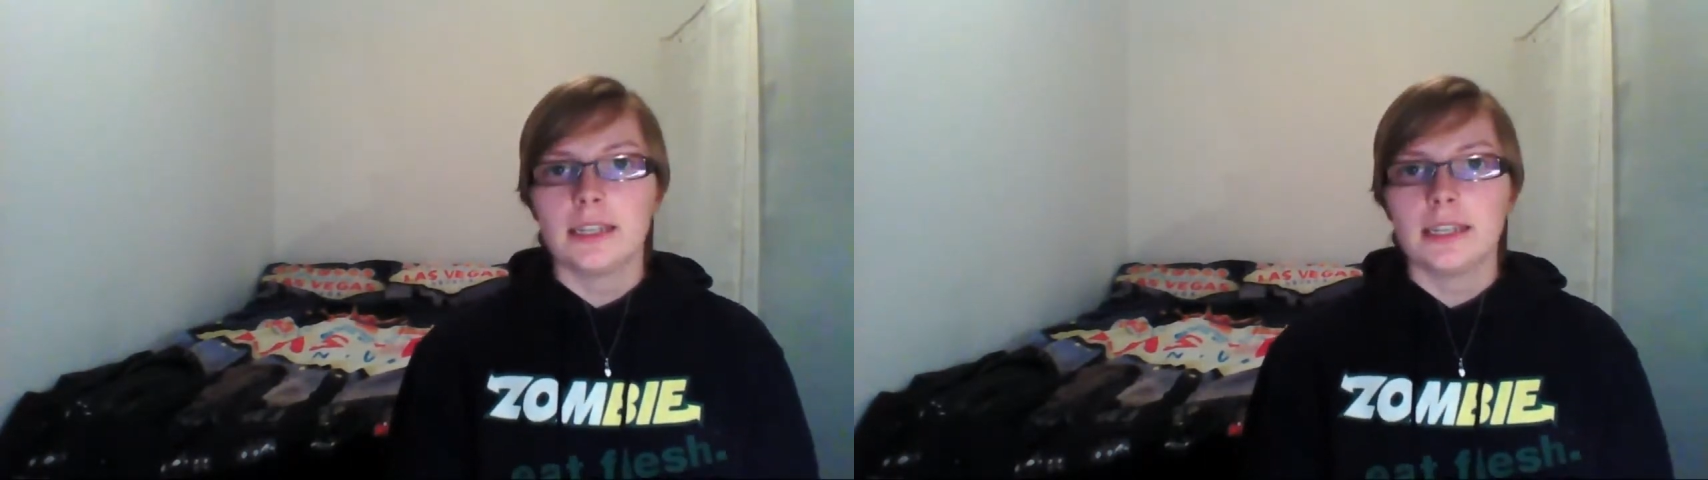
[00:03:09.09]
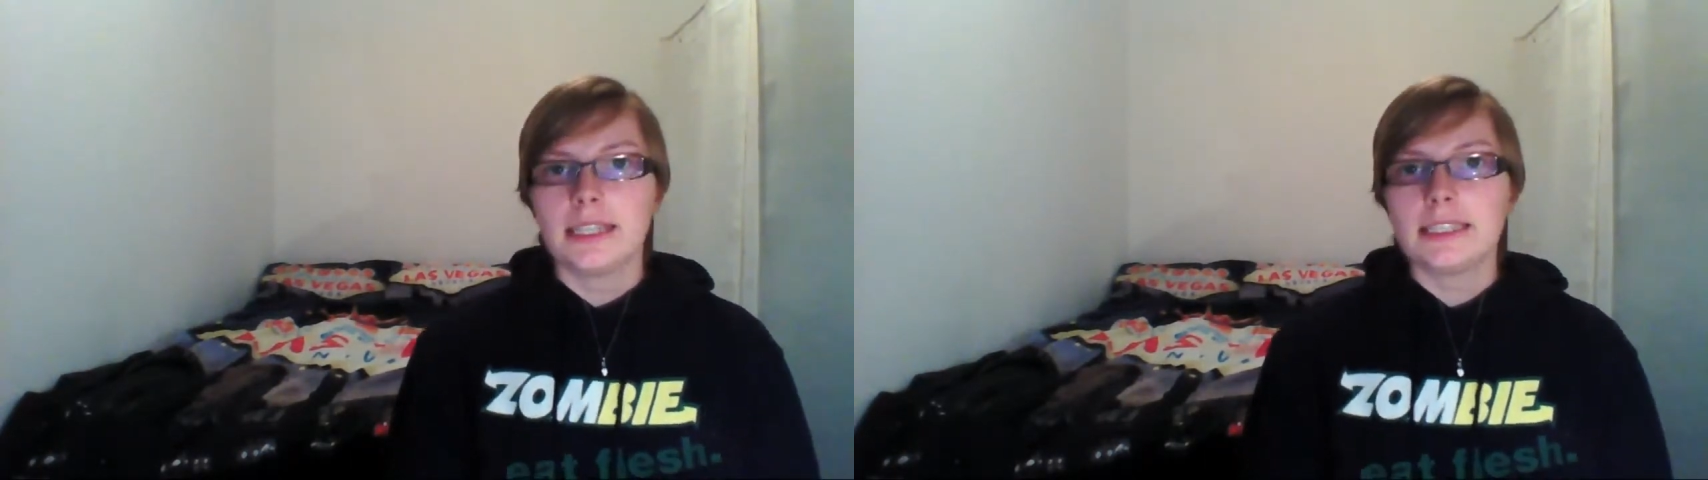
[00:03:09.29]

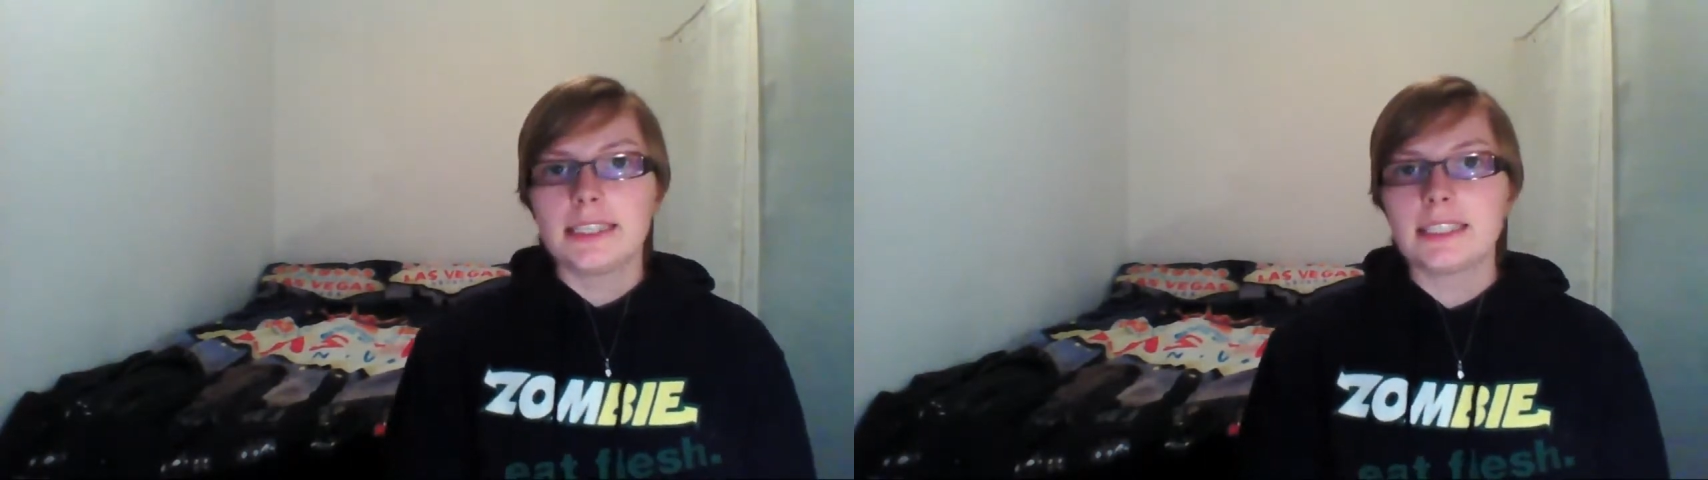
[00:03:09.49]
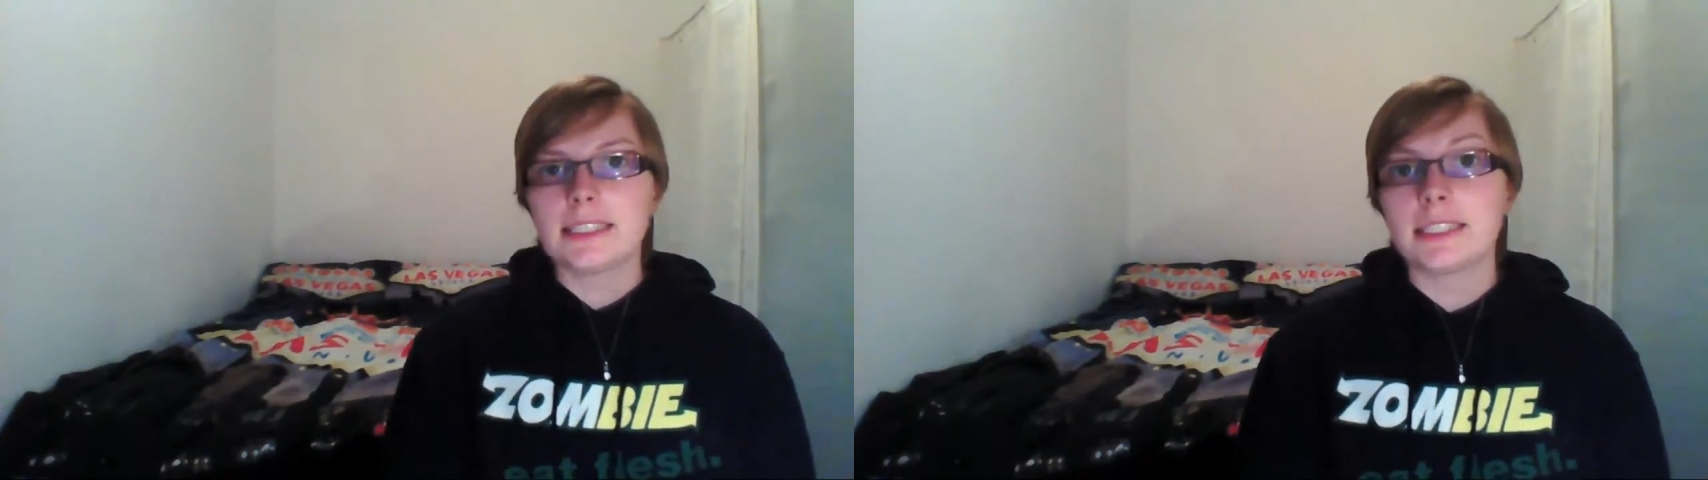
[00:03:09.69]
He
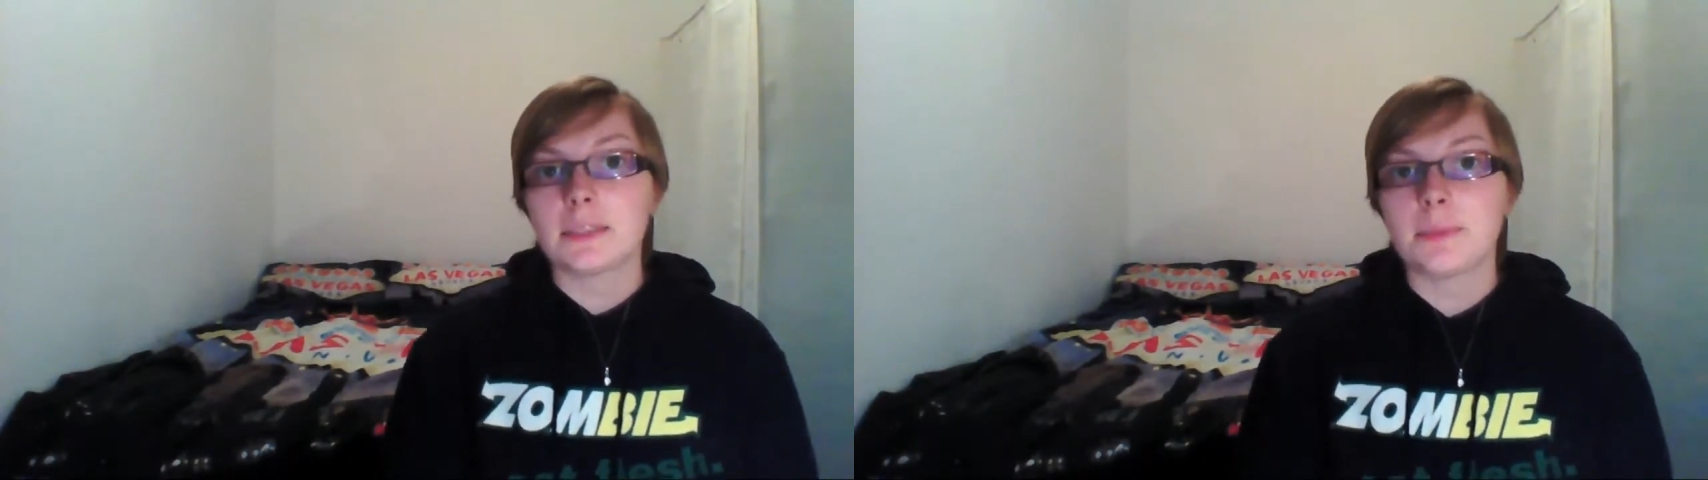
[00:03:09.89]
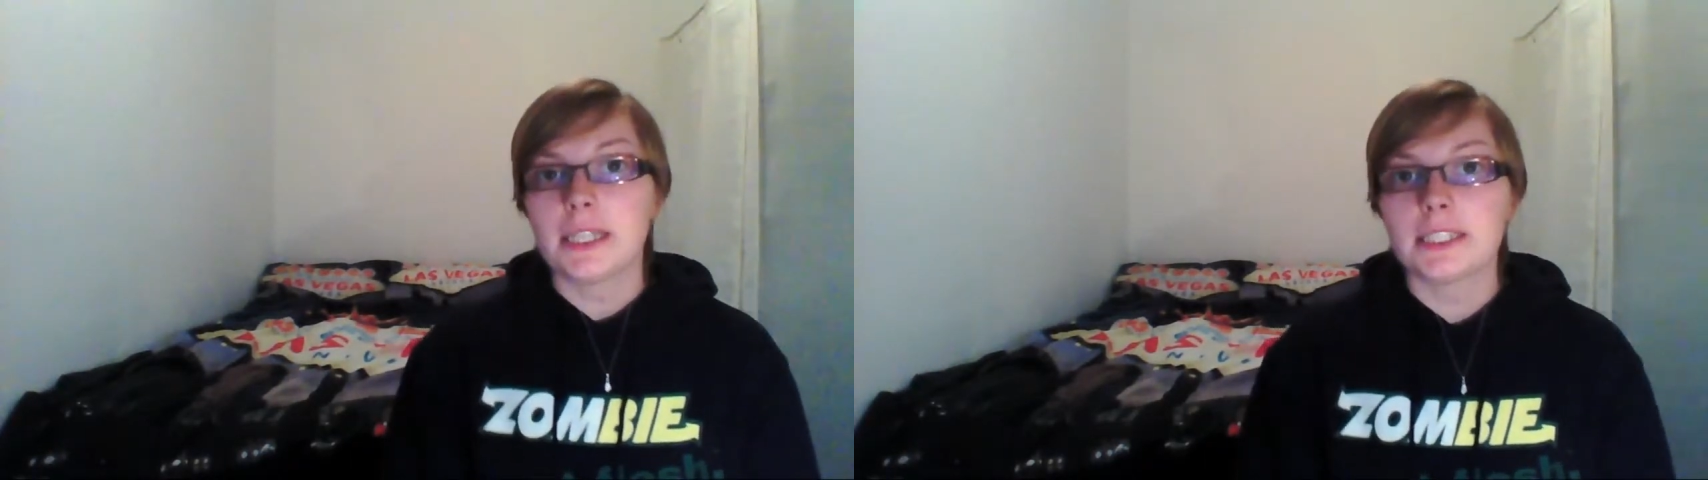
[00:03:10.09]
says that the
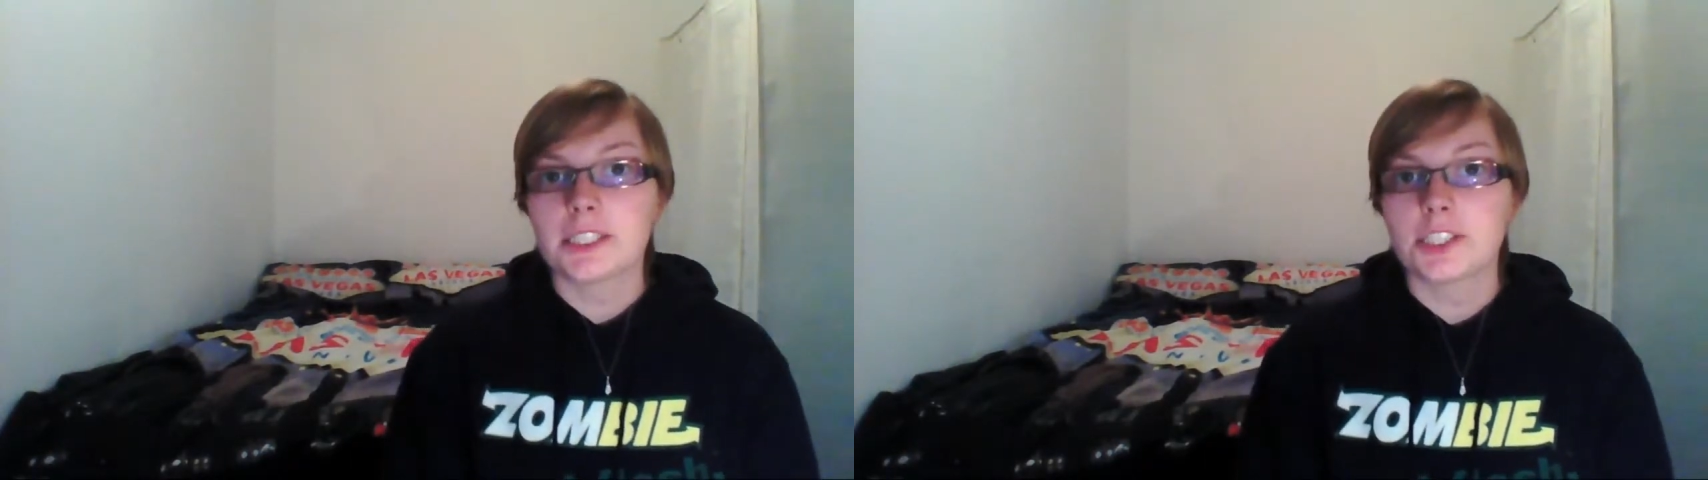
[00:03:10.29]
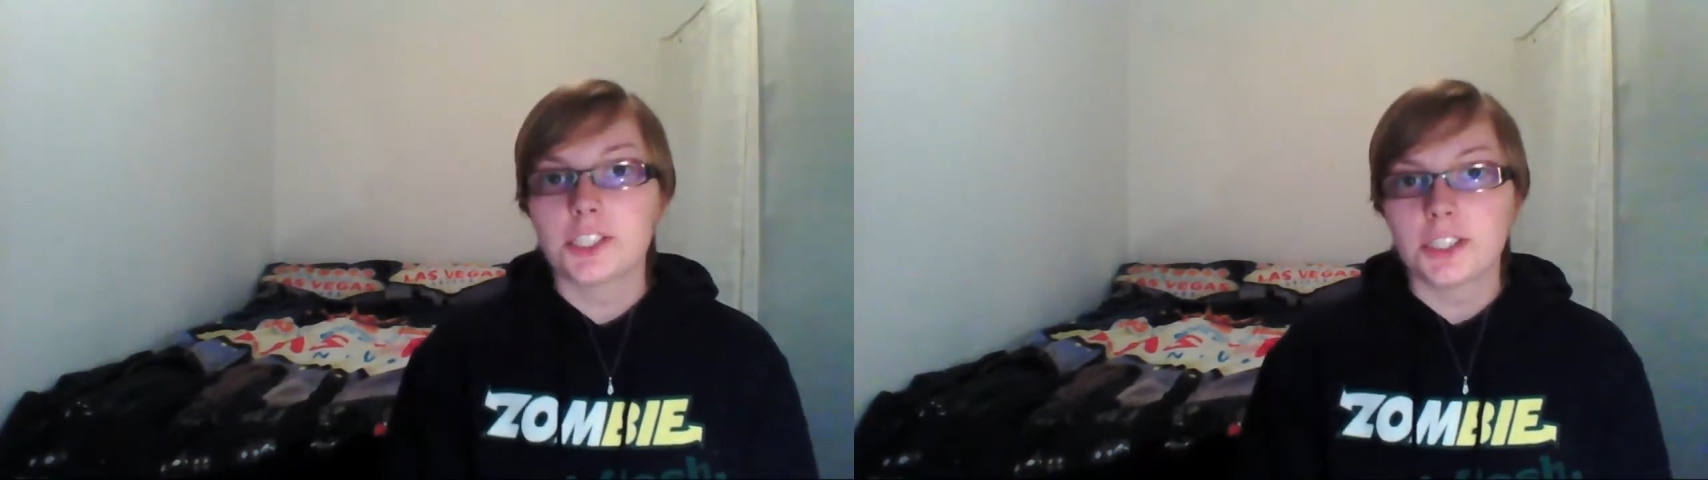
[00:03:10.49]

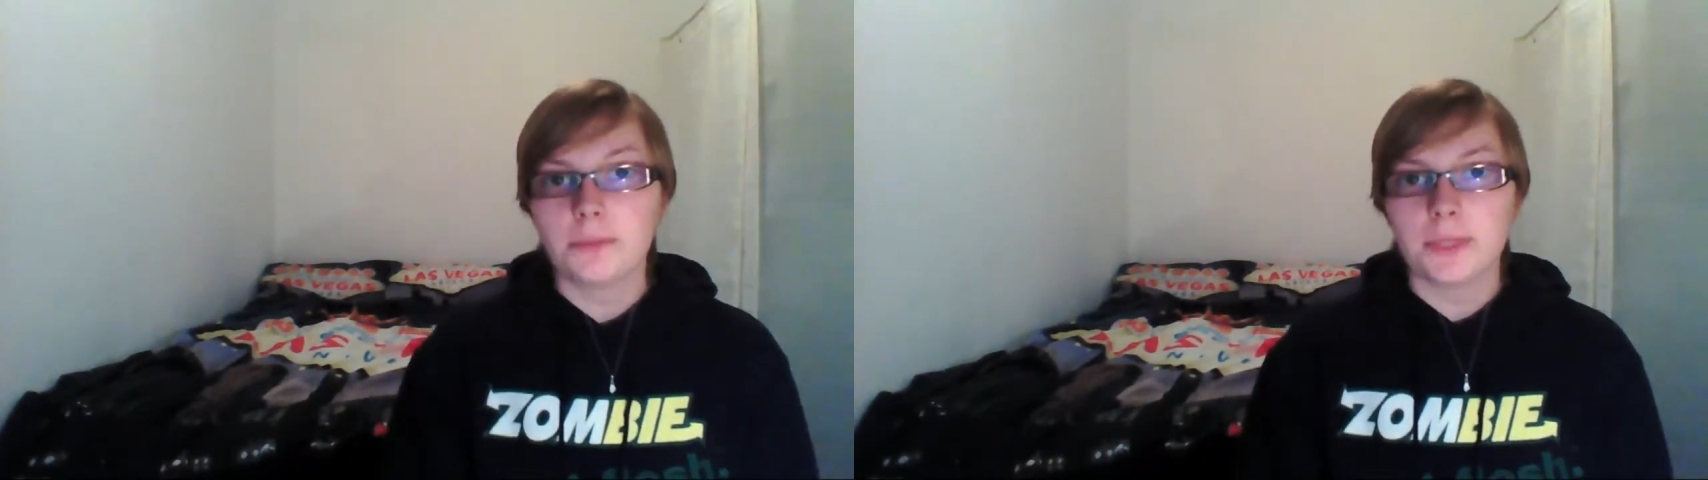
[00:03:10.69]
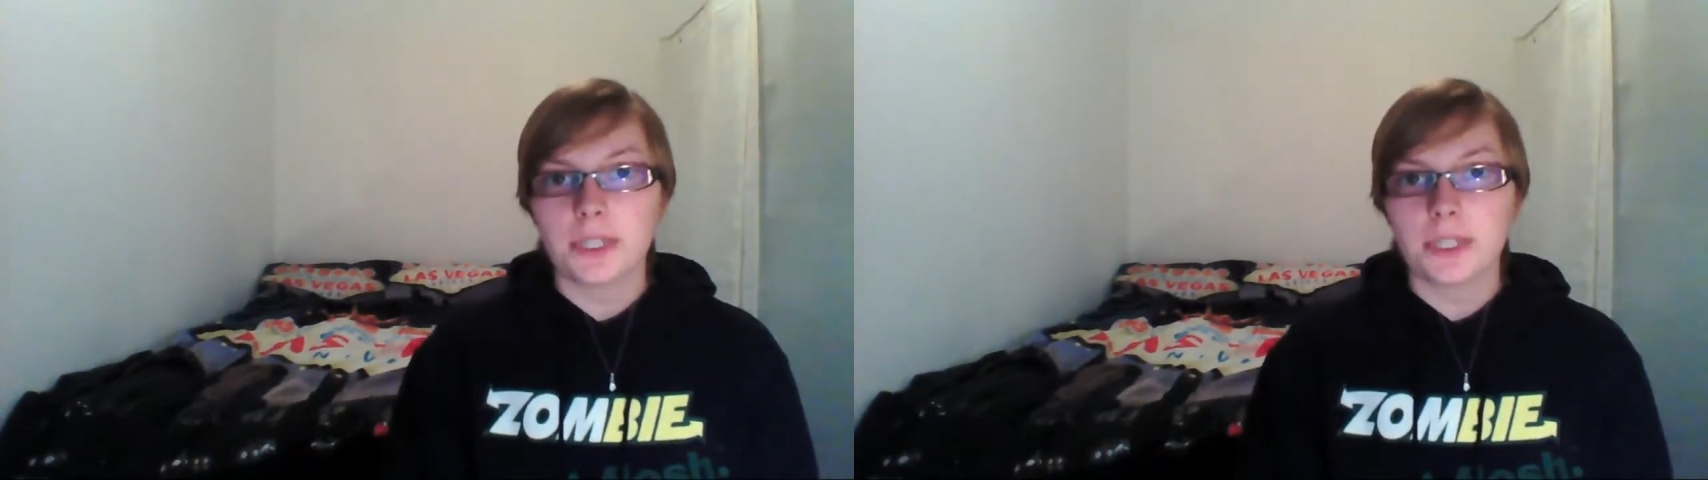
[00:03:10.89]
person shouldn't be